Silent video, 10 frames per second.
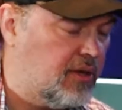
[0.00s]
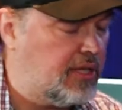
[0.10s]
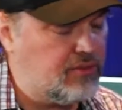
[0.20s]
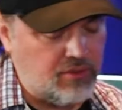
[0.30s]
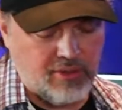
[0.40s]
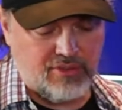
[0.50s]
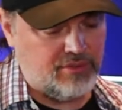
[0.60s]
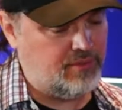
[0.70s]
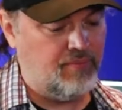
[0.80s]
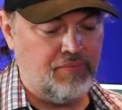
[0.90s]
right? So
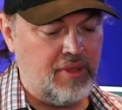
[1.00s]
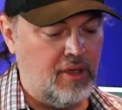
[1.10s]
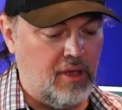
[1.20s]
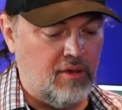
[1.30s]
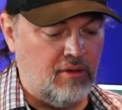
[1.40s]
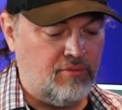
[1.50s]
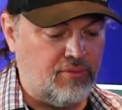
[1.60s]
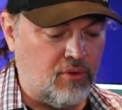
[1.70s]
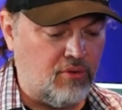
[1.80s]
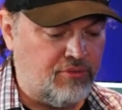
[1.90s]
it's
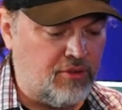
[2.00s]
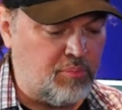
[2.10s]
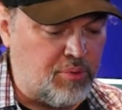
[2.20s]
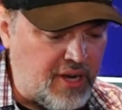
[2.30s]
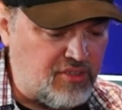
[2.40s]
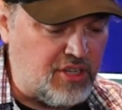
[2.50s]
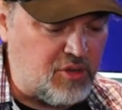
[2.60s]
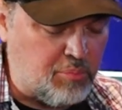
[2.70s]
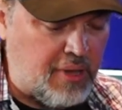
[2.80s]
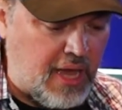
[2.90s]
for the price that
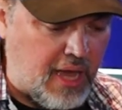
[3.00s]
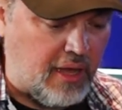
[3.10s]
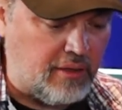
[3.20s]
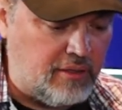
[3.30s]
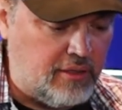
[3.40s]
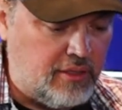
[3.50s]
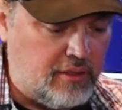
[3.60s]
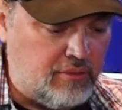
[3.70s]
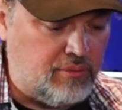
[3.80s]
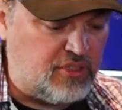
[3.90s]
you're paying,
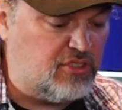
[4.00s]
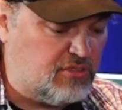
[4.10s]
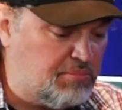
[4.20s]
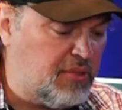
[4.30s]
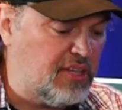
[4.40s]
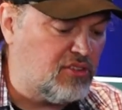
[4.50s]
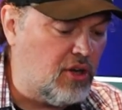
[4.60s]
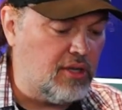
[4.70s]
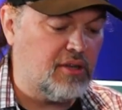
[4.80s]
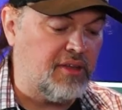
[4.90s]
which is, let's
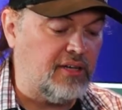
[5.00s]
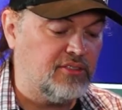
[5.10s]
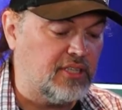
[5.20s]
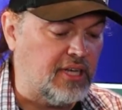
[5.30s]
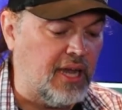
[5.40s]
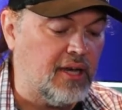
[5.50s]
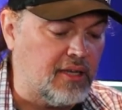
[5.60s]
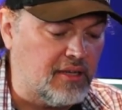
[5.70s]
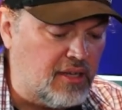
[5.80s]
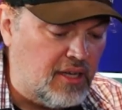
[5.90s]
call it 1,000
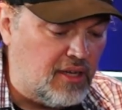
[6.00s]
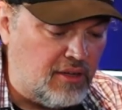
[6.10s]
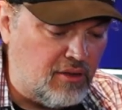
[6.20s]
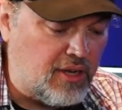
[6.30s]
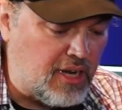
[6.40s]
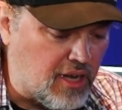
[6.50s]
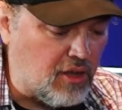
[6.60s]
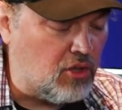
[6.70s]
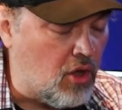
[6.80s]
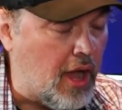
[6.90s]
Canadian, you're getting
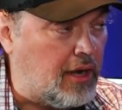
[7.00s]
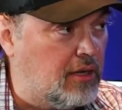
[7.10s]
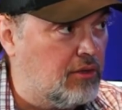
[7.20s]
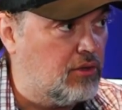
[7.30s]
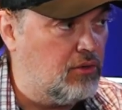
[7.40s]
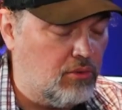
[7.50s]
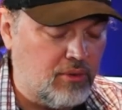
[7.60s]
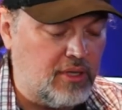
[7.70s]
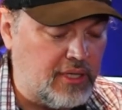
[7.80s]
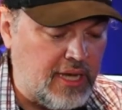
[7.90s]
a lot. You're
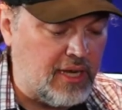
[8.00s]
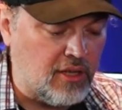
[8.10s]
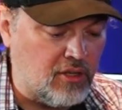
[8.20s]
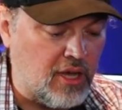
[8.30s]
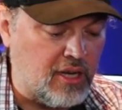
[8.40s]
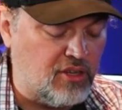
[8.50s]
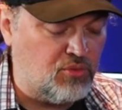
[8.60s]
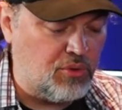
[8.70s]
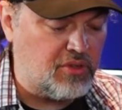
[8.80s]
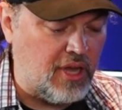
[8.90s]
really getting a lot, and
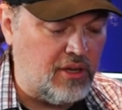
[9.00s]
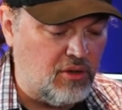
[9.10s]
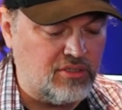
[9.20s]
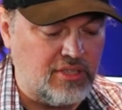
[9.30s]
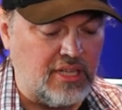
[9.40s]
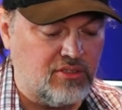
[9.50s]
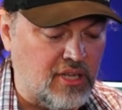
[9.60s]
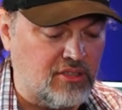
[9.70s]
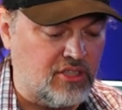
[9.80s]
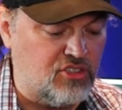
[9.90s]
it's worth. I know it's
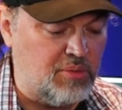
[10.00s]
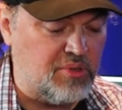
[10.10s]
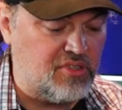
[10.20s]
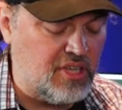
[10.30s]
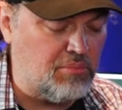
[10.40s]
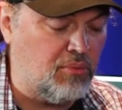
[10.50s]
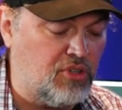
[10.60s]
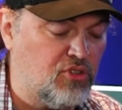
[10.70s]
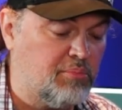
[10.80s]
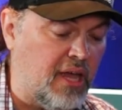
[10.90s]
not the cheapest thing, but
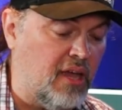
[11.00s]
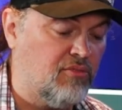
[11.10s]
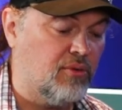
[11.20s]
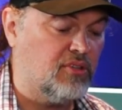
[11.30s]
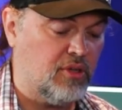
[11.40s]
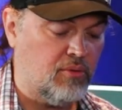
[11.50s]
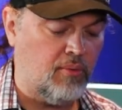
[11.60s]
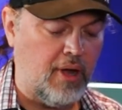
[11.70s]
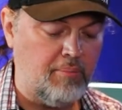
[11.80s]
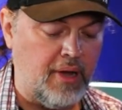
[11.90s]
what you're paying for is like,
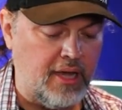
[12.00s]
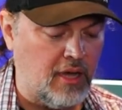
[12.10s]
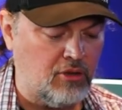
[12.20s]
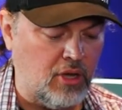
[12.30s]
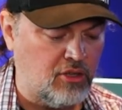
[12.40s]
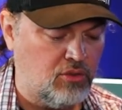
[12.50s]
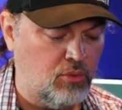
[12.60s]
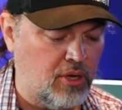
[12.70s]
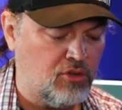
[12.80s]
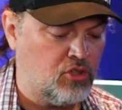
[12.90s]
why buy a
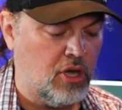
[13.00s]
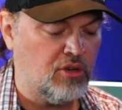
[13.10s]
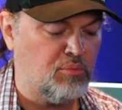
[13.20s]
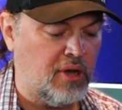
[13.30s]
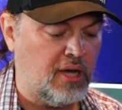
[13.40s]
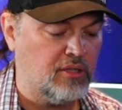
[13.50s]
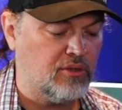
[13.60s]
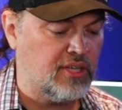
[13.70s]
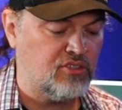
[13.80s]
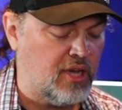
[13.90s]
$200
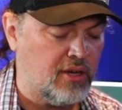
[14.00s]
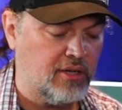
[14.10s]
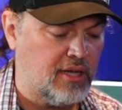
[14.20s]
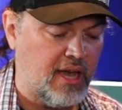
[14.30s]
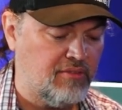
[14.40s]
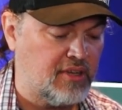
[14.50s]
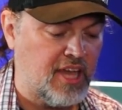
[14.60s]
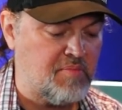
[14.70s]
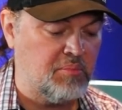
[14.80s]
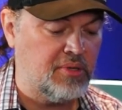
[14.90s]
modeler that's not going to have the
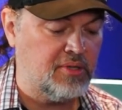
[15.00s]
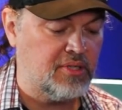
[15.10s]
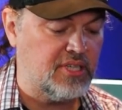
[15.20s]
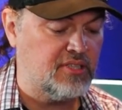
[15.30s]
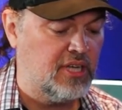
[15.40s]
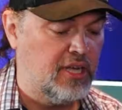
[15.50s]
capabilities?